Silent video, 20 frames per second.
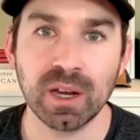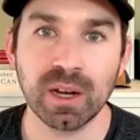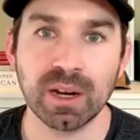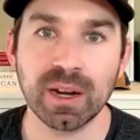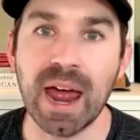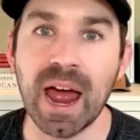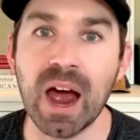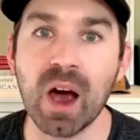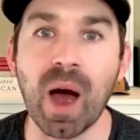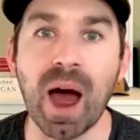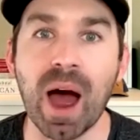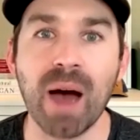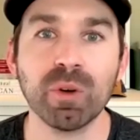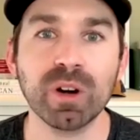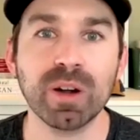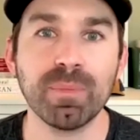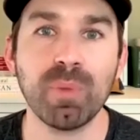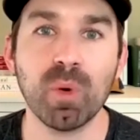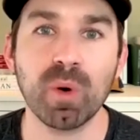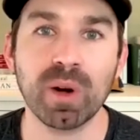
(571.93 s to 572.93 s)
Now, I want
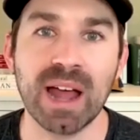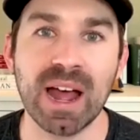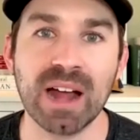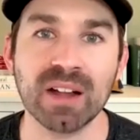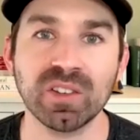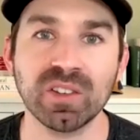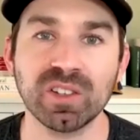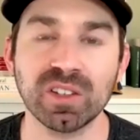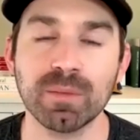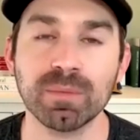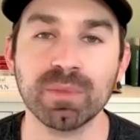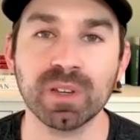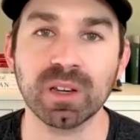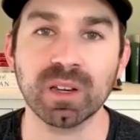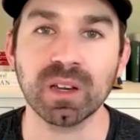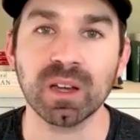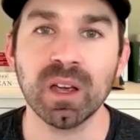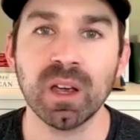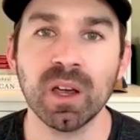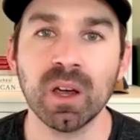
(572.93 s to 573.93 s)
to point out something.